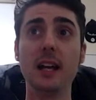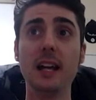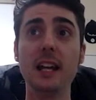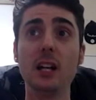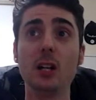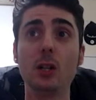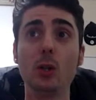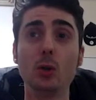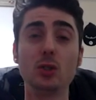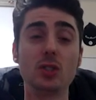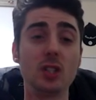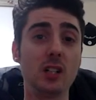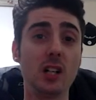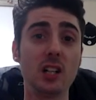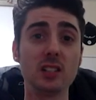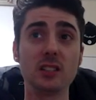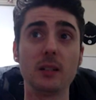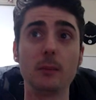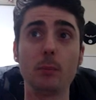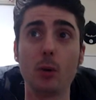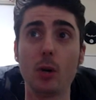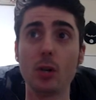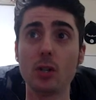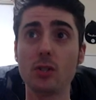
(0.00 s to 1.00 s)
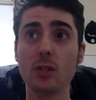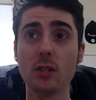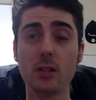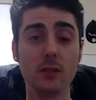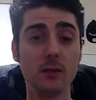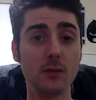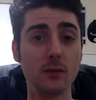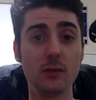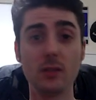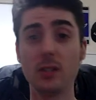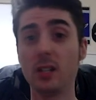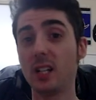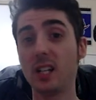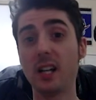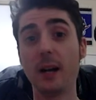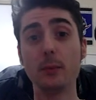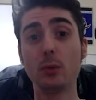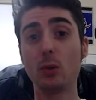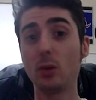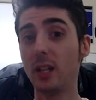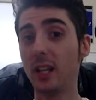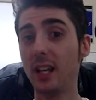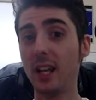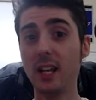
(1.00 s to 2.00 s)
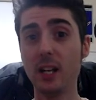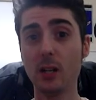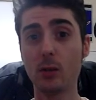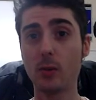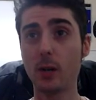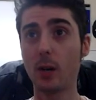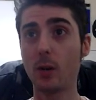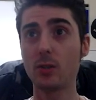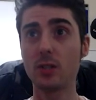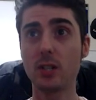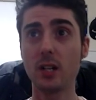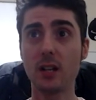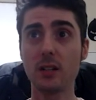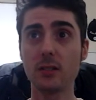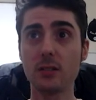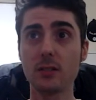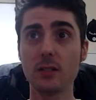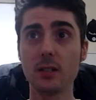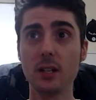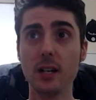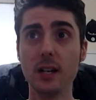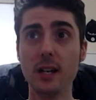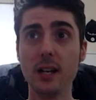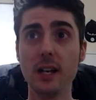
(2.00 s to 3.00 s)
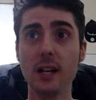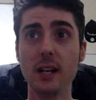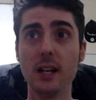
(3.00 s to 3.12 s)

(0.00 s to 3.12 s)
It includes a custom portrait, it comes with a hidden crowd chance,